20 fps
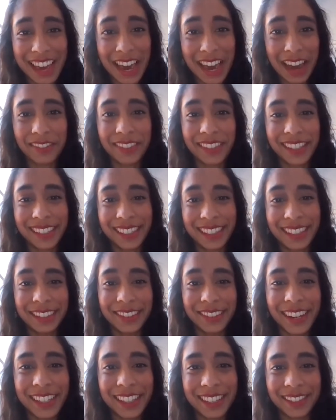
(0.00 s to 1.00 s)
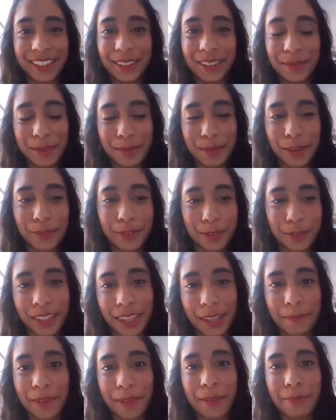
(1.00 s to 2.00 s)
have these in the restrooms. We have
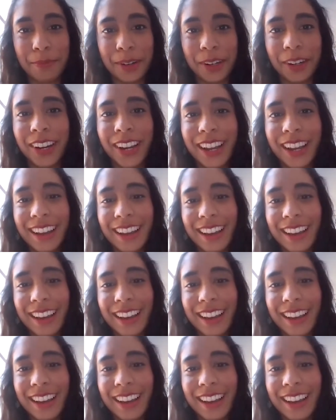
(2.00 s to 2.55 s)
toilet paper.